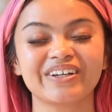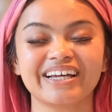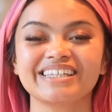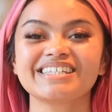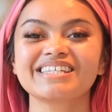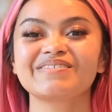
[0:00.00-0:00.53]
Like,
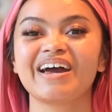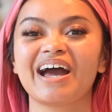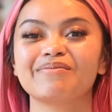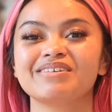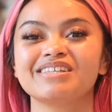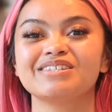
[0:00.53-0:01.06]
this is what
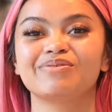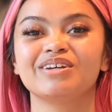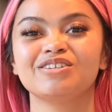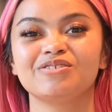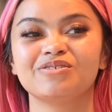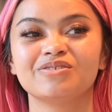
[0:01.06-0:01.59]
happens
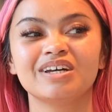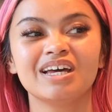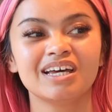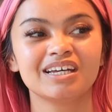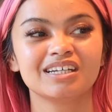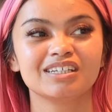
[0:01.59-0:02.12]
when you
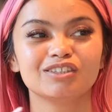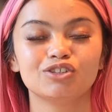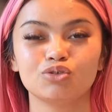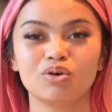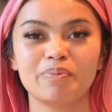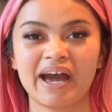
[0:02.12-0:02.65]

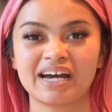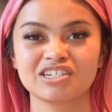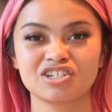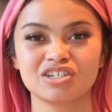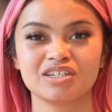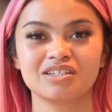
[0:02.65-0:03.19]
do a
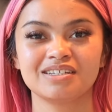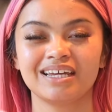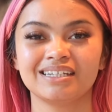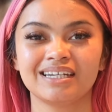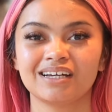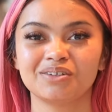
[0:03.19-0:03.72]
passion
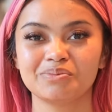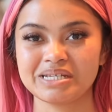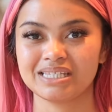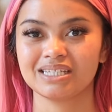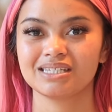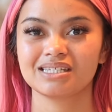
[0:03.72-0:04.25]
and not know
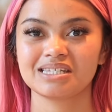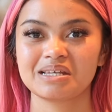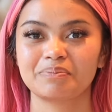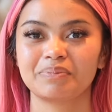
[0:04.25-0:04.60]
business.